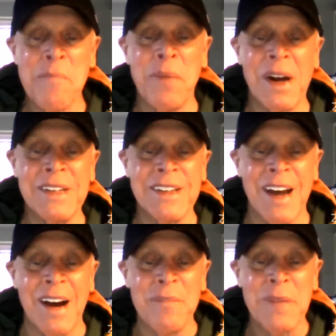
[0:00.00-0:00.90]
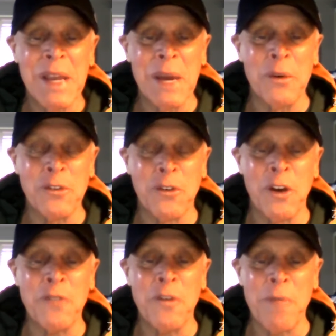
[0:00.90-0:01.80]
But it was
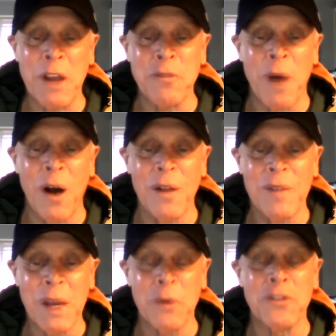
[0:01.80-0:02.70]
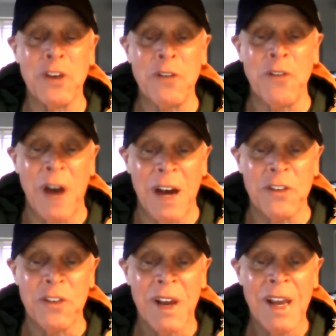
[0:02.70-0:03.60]
good for baseball. It was good for
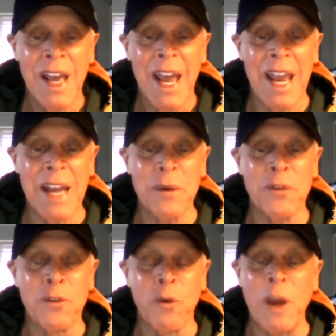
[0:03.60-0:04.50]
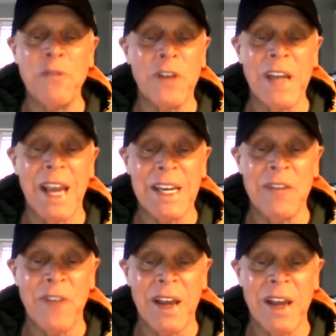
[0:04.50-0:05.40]
us, and it was great for Yankee
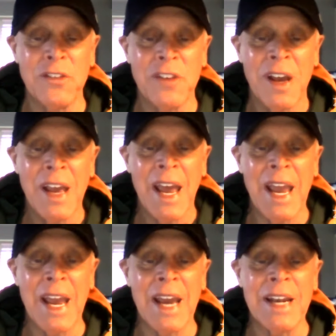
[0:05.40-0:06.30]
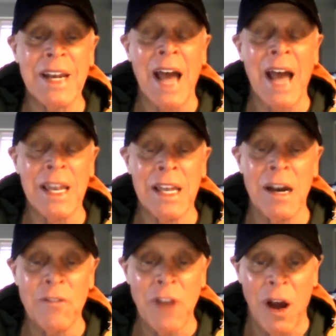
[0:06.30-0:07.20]
fans. And I
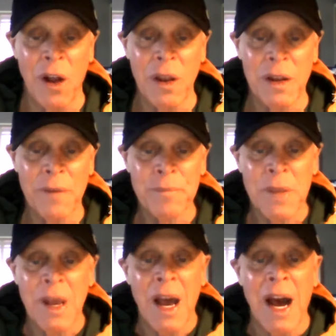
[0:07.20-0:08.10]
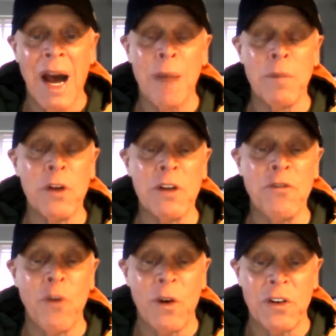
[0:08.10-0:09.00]
love y'all. I'm looking
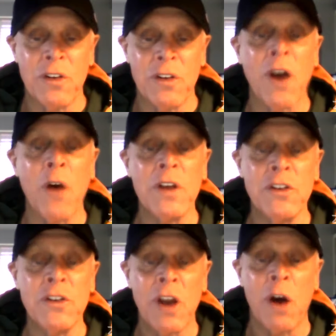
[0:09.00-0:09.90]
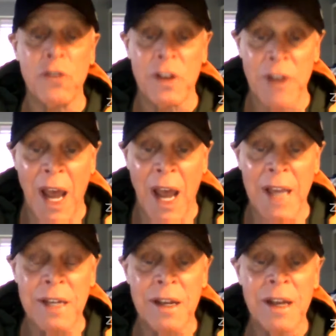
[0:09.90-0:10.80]
forward to talking to y'all
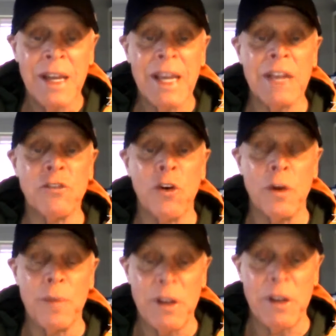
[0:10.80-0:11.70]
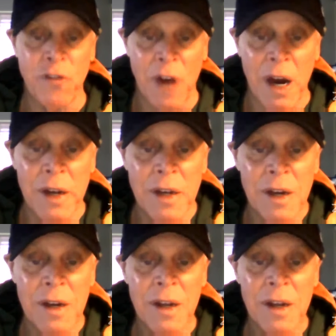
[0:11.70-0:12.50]
tonight. It's going to be fun.